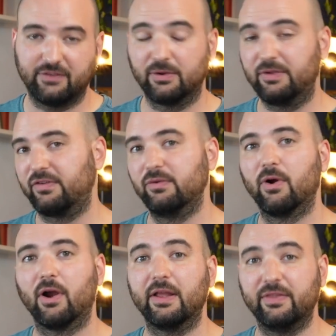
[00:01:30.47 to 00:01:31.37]
So if you
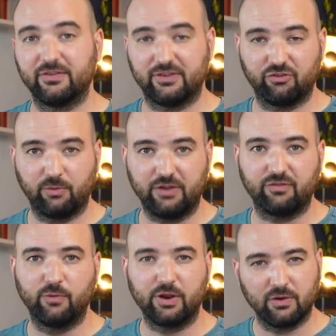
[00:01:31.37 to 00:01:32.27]
are in this
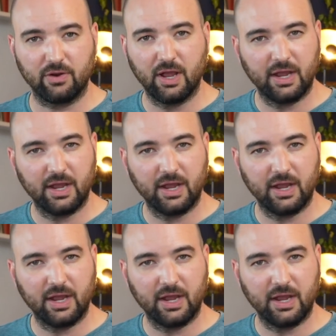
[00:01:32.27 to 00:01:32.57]
situation where you're